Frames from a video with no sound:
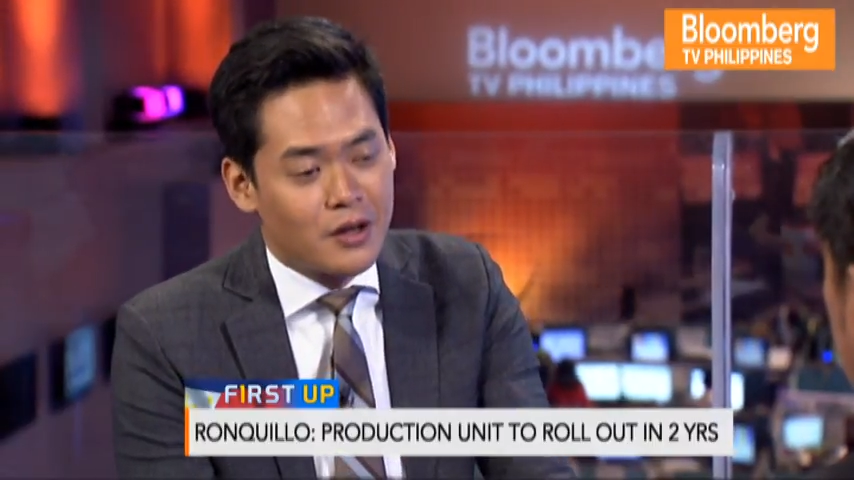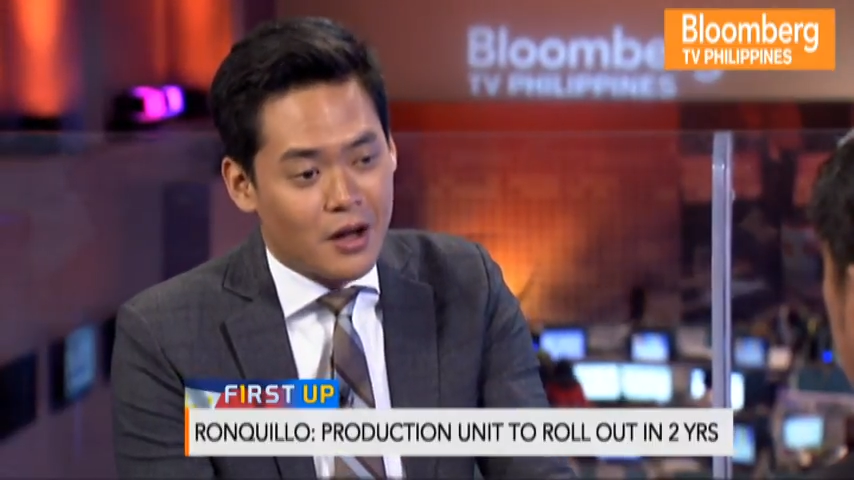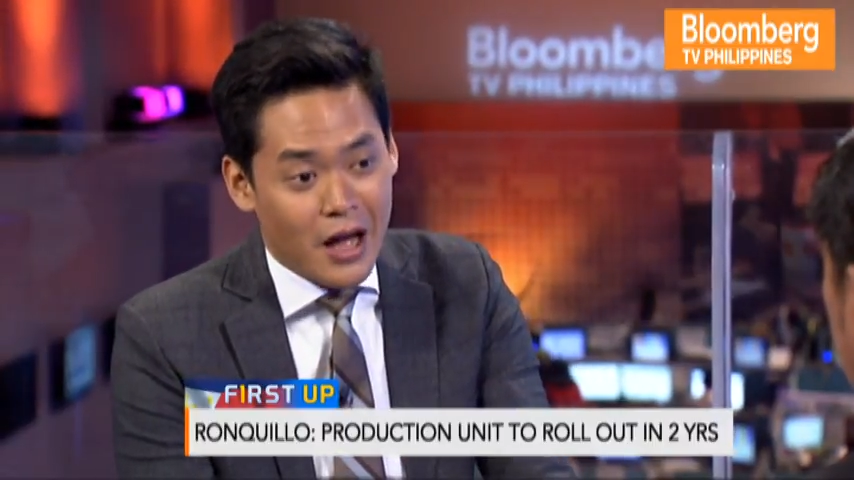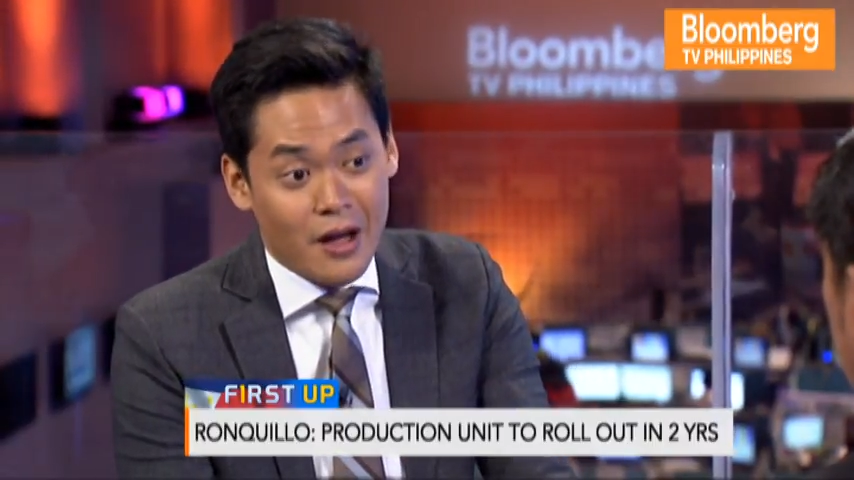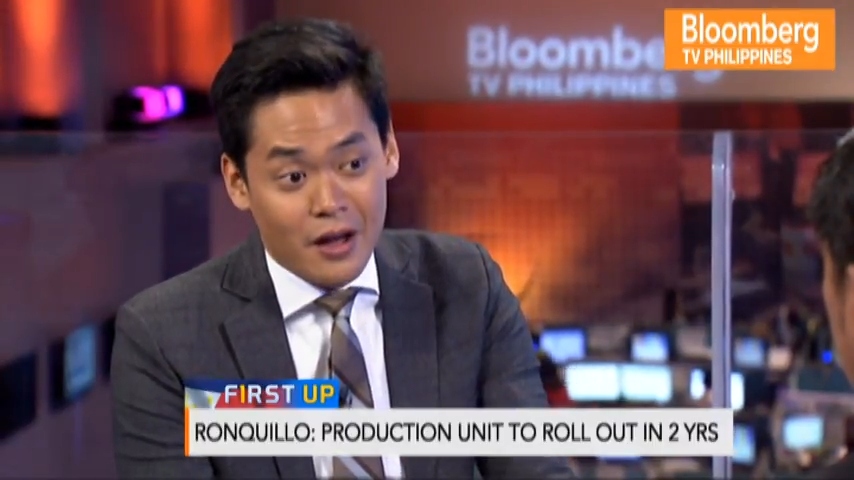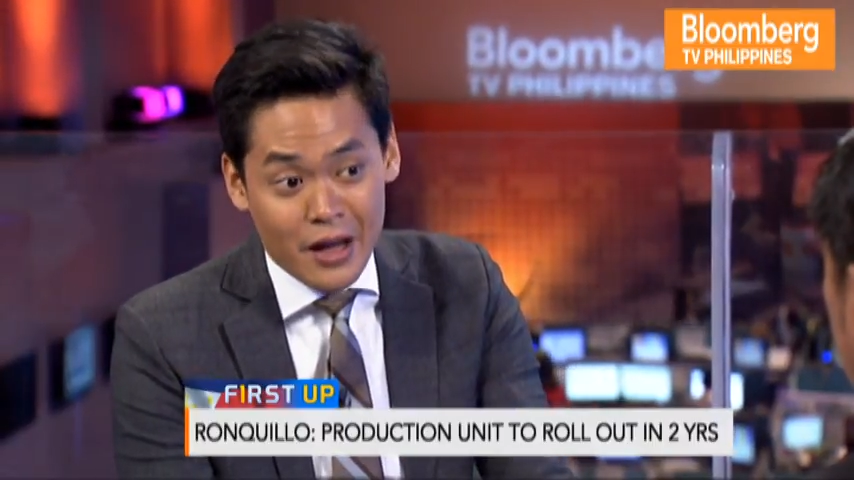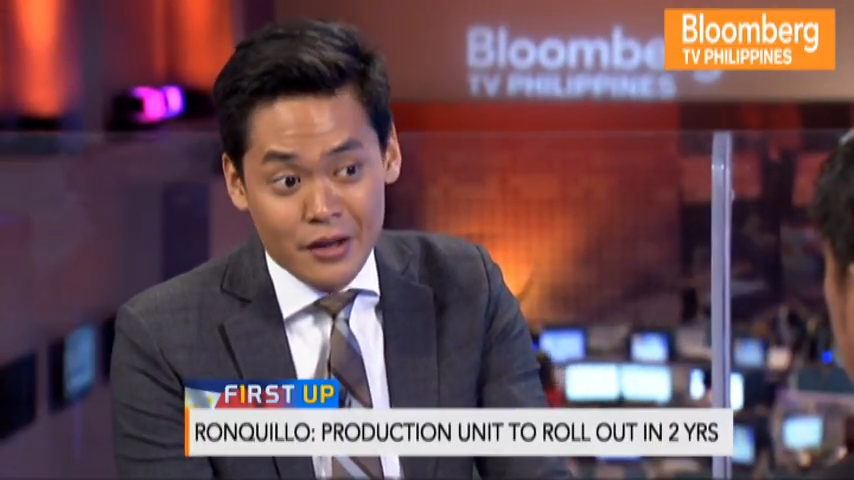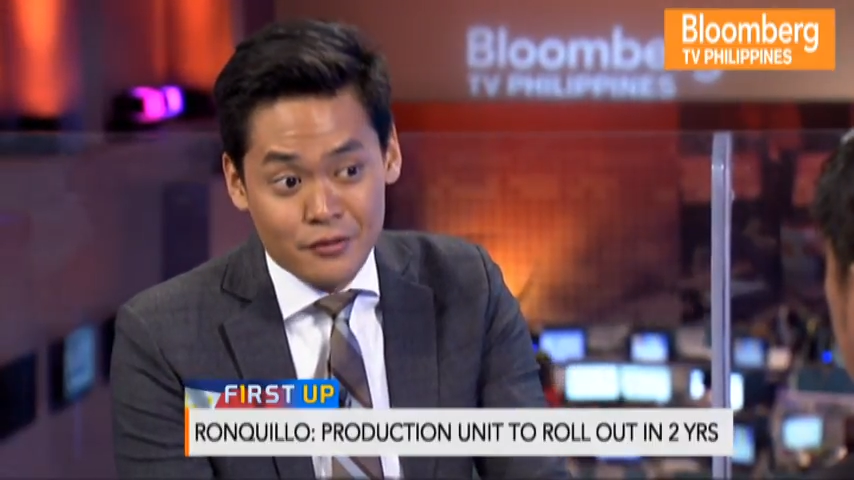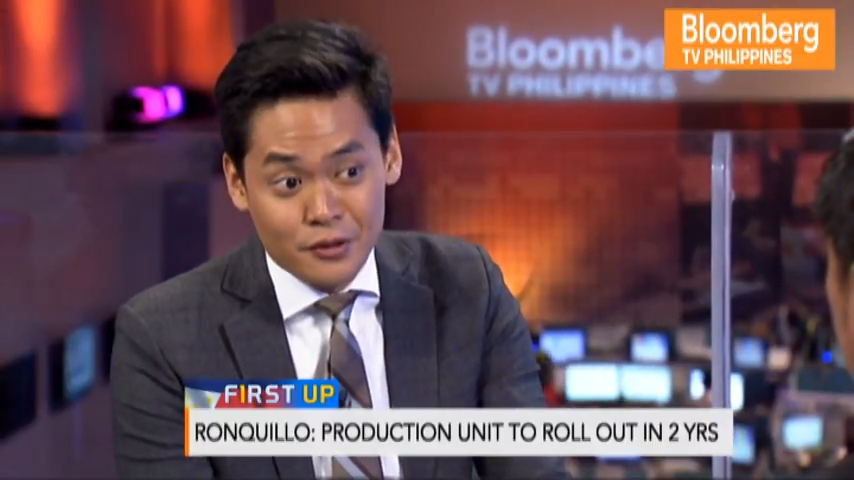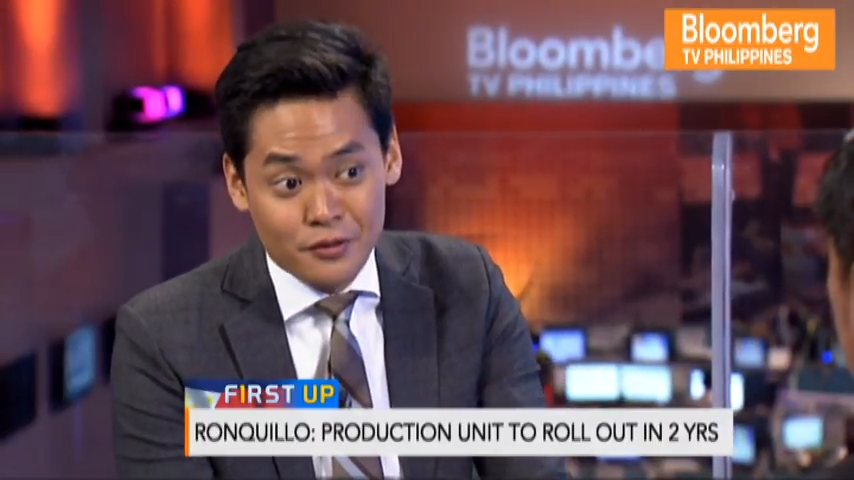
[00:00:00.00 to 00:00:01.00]
ha a
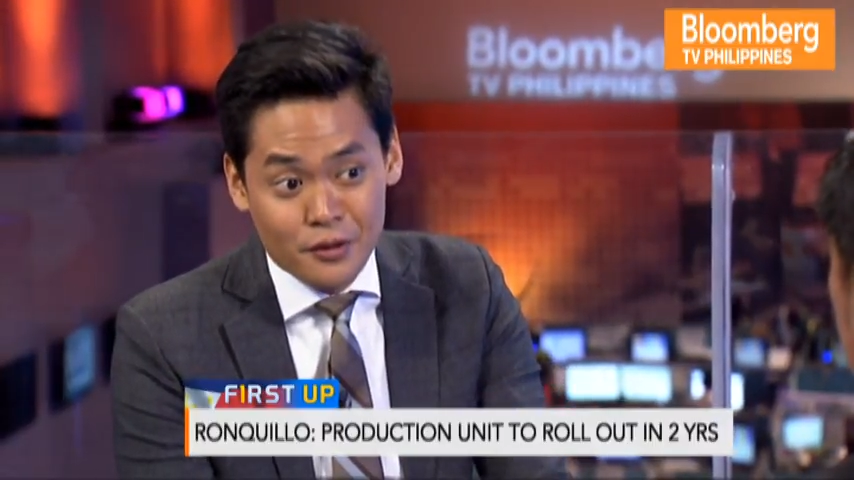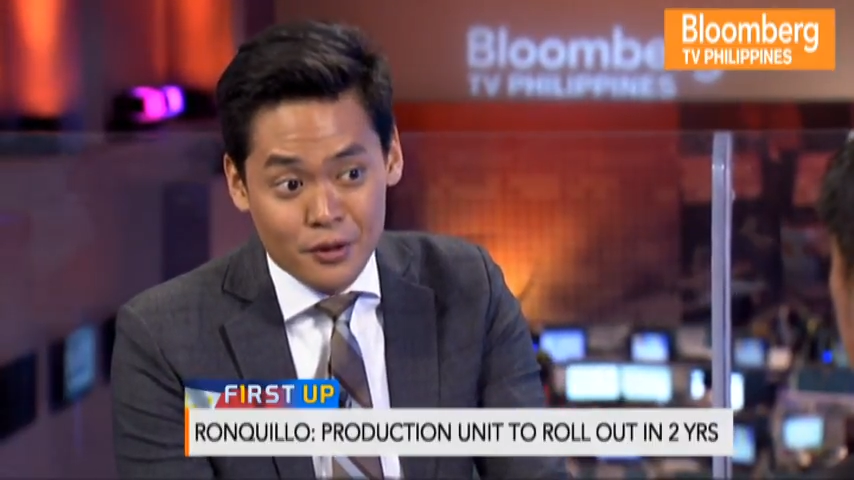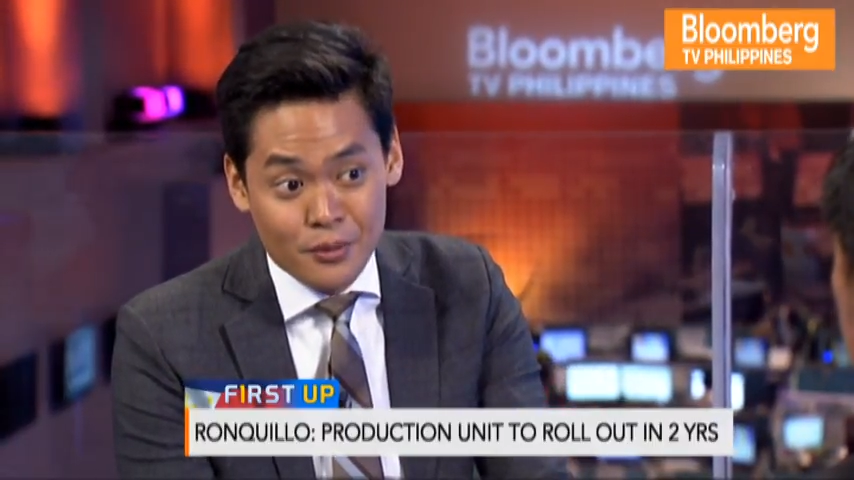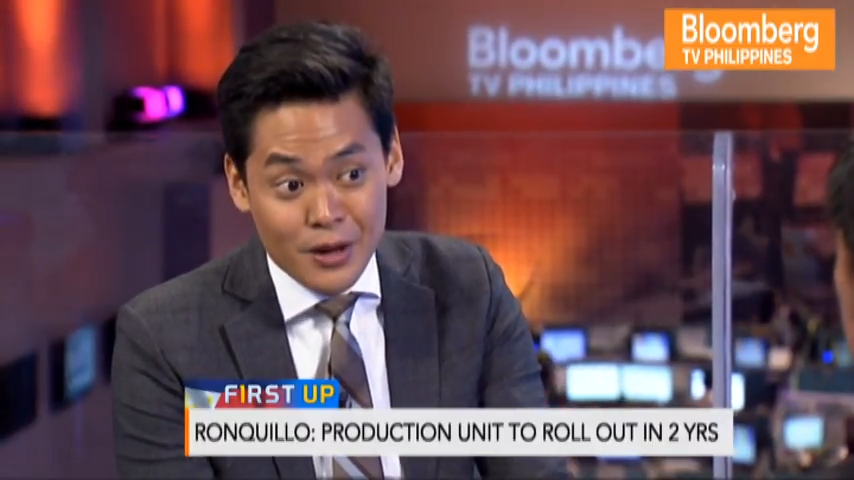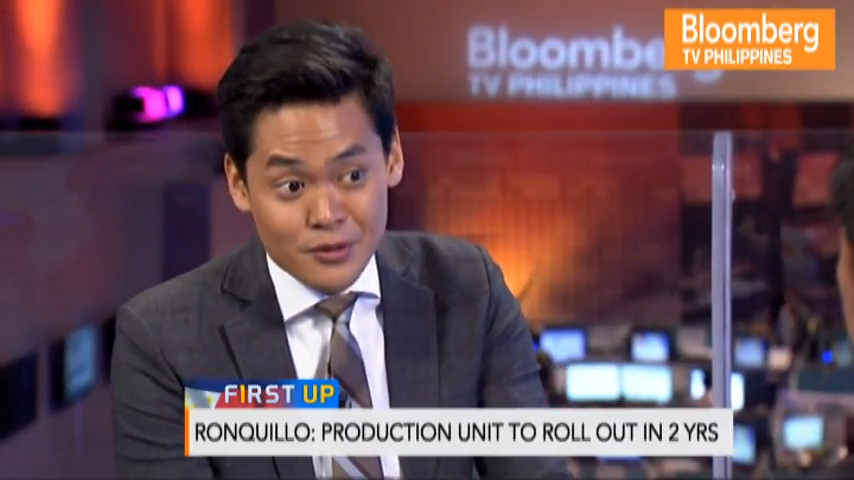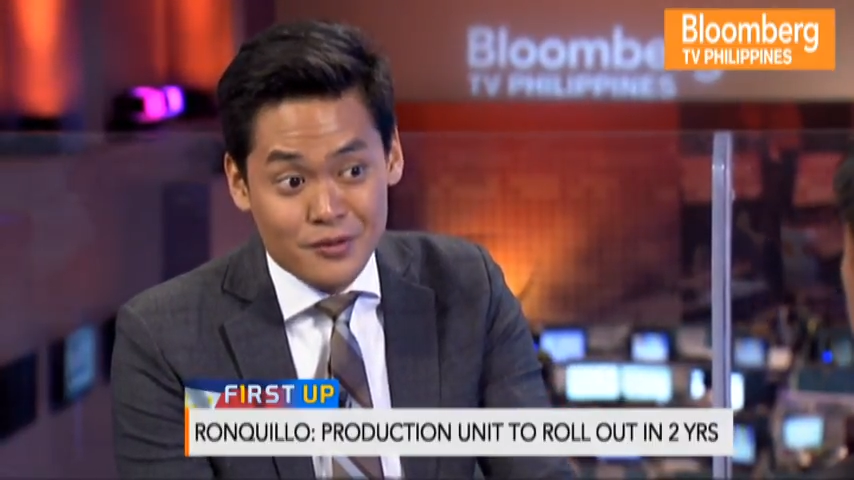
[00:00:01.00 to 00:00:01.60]
handful of uh, rounds of